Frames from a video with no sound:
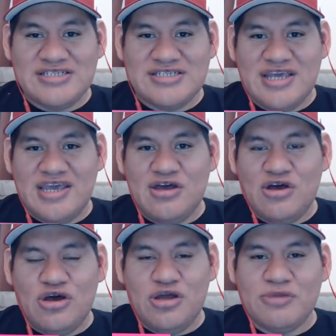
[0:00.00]
today
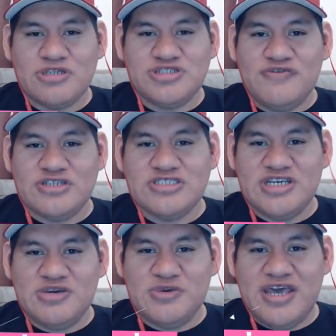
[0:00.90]
on Merch
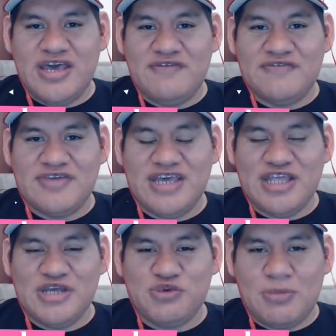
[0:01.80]
University, we have
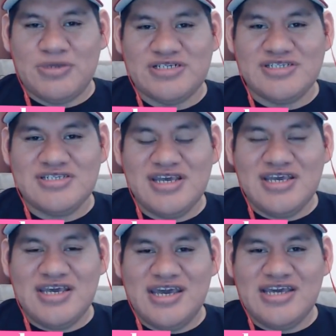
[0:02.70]
Kelli Roberts,
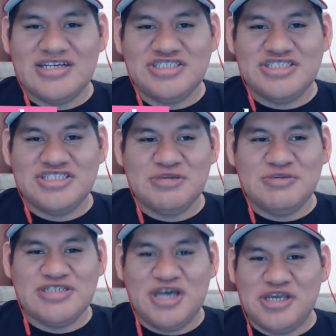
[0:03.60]
and she's going to be
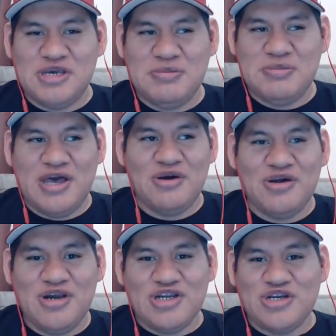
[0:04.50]
talking about
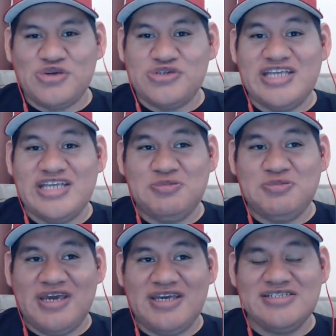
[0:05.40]

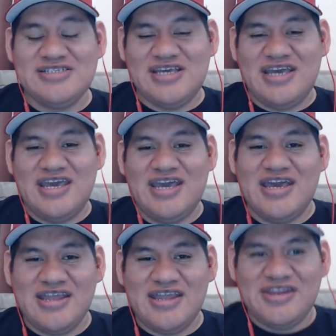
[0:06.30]
Createspace
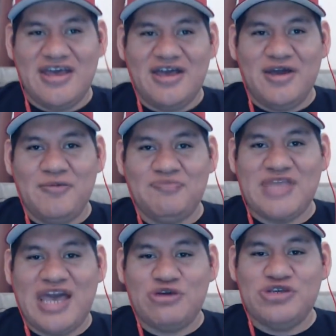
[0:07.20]
and
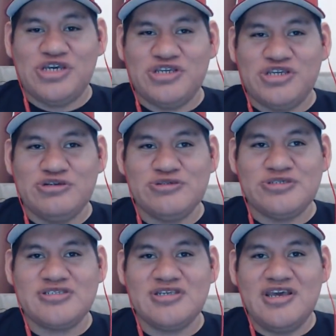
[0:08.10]
how you can
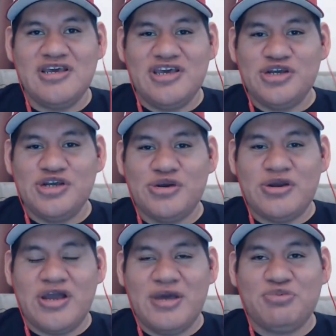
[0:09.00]
use
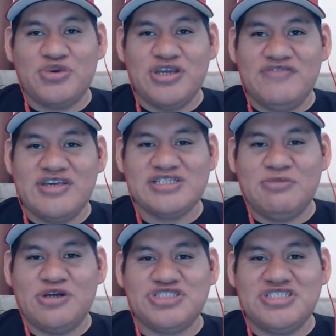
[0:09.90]
your previous
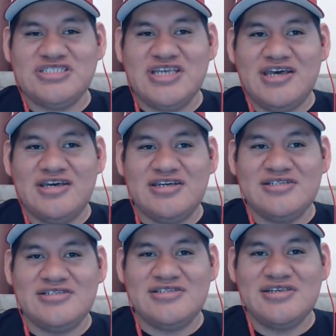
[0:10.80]
merch
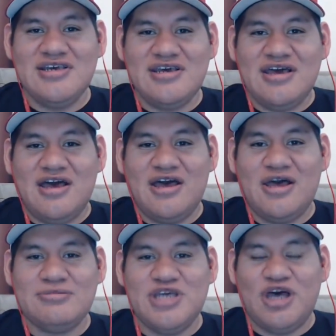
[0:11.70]
designs
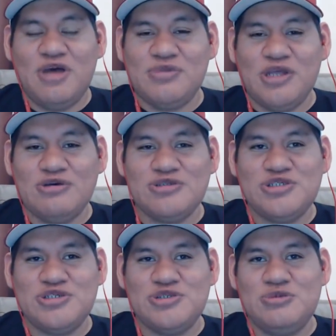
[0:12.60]
to upload
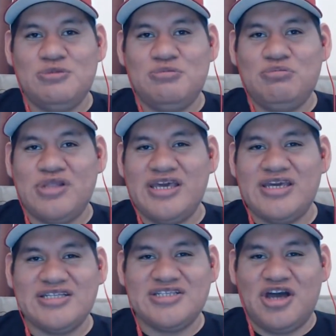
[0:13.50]
to blank
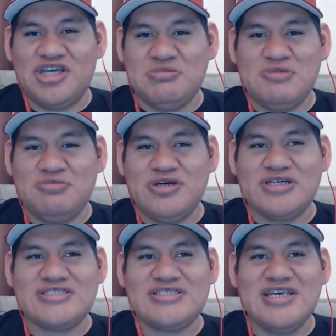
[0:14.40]
document
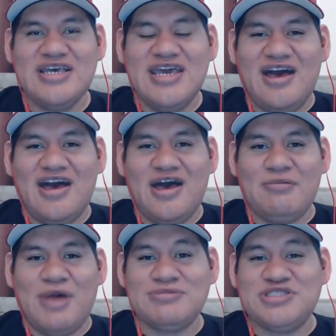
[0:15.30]
books.
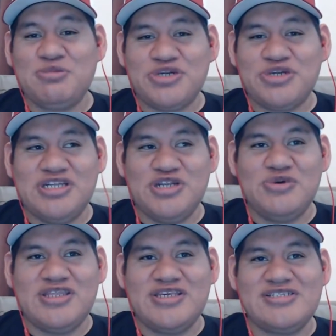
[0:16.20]
I'm still pretty new
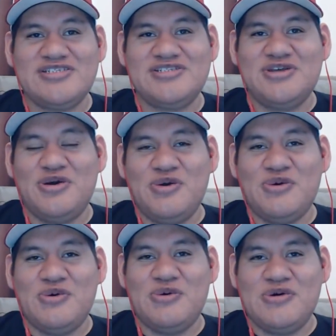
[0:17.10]
at this,
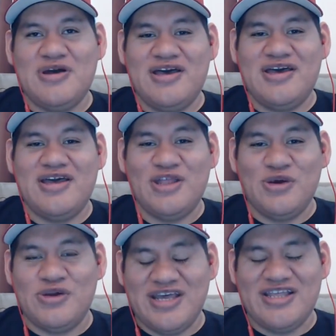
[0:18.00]
so
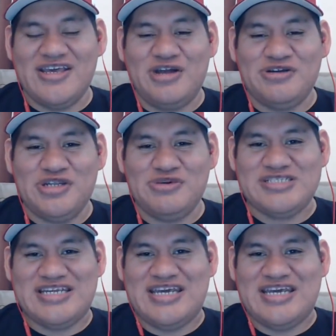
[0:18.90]
hello, Kelli. How are you doing today?